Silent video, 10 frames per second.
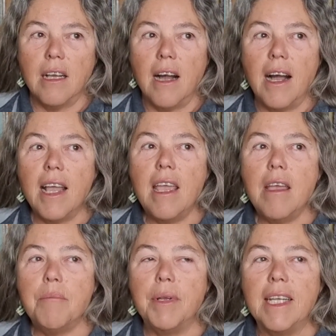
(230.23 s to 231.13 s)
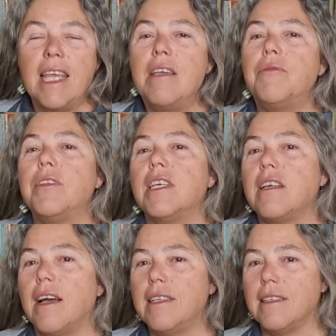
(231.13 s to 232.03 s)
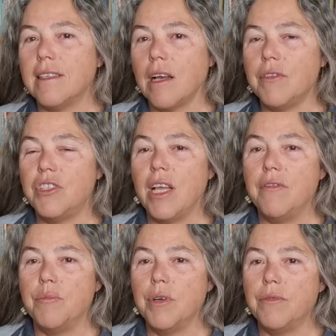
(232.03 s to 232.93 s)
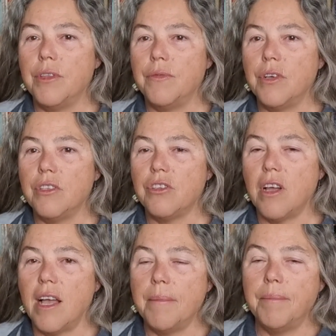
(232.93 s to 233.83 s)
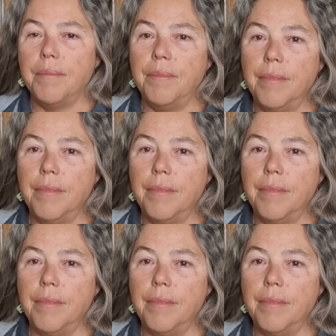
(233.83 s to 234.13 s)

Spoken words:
I believed that I had discovered David Brin for the first time